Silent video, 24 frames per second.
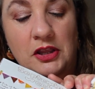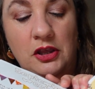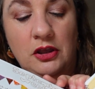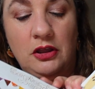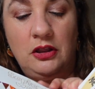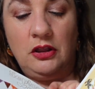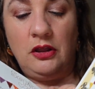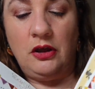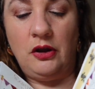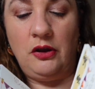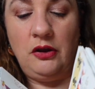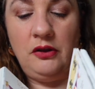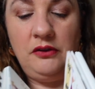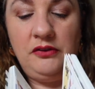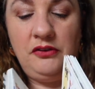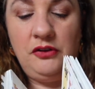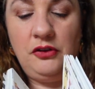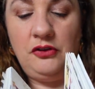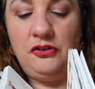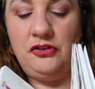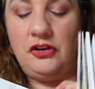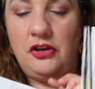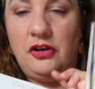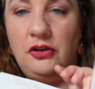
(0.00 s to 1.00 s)
you close
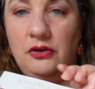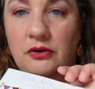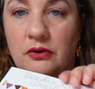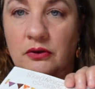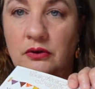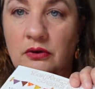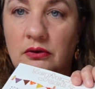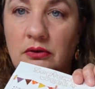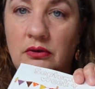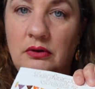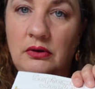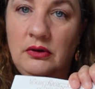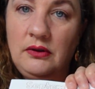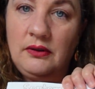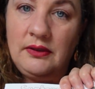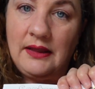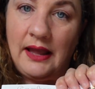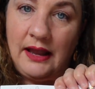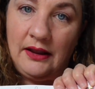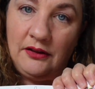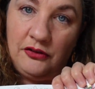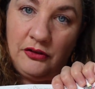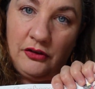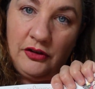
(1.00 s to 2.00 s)
your journal
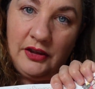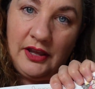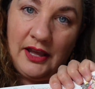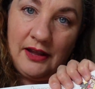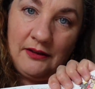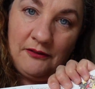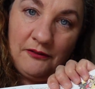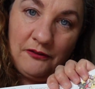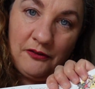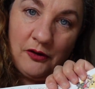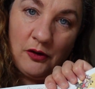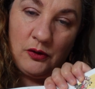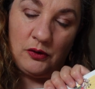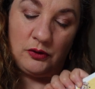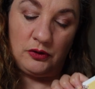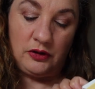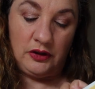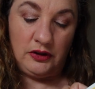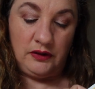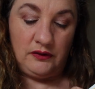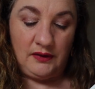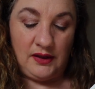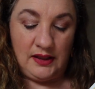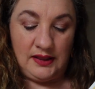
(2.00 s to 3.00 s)
they do get
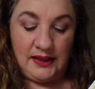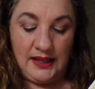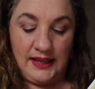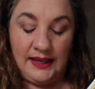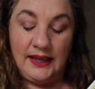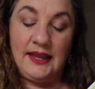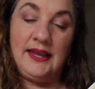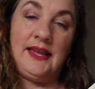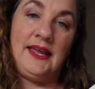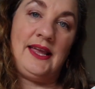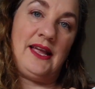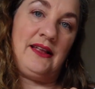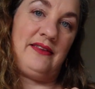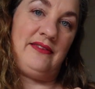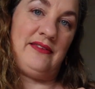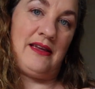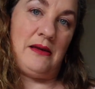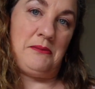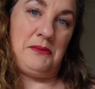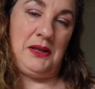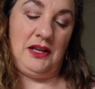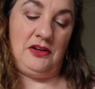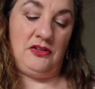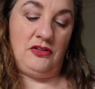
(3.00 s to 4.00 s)
folded and they can get
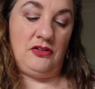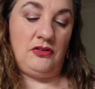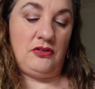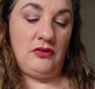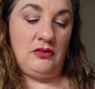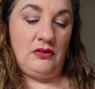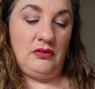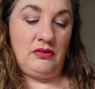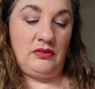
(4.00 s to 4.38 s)
damaged.